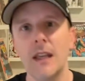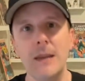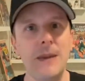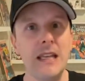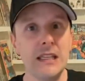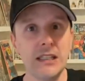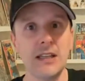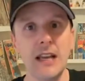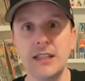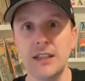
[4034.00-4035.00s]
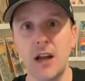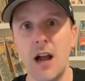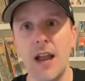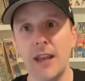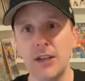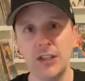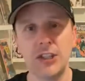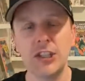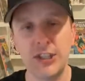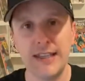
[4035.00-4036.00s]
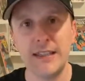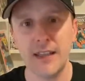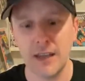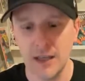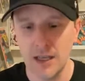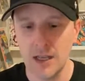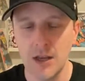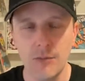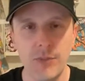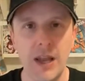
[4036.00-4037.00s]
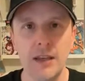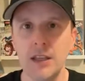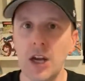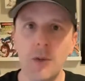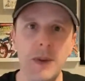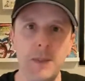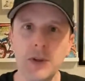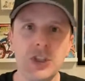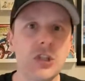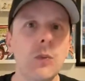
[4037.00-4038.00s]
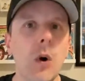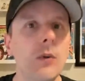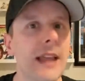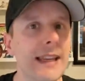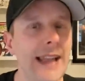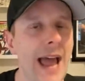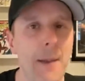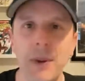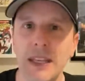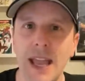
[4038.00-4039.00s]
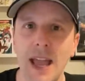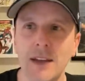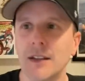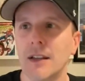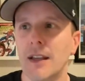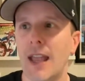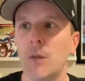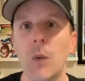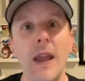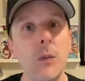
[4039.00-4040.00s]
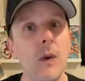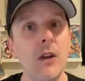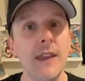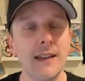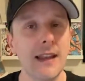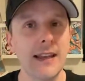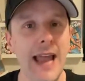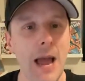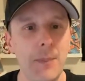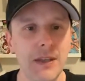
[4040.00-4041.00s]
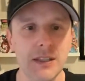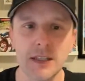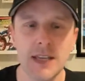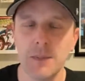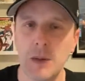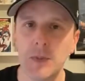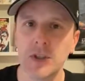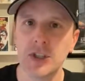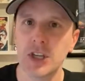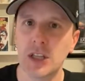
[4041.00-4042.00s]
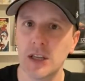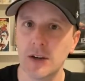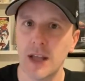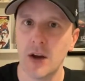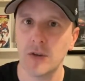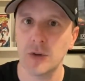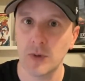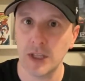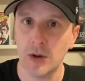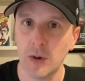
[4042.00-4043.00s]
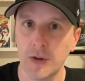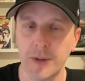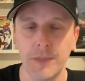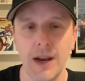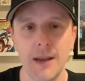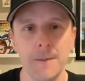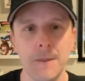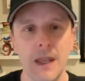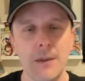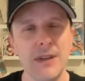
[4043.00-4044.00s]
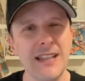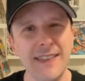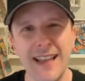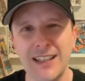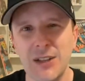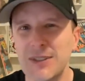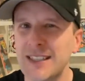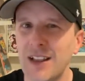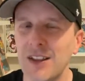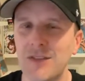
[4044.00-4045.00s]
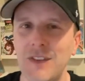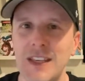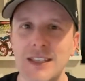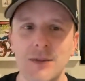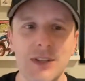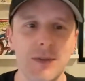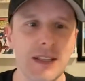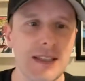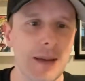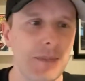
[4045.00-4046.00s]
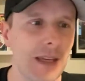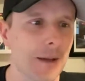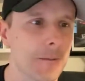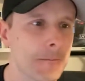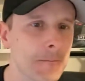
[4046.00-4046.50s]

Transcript: I mean, he's nice and high and he's he's decent, but you know, people just won't let it happen yet. And when will they let it happen? It's going to take people just to clear it out to really hold them, right? But he's got that low selling fee, so he's really tempting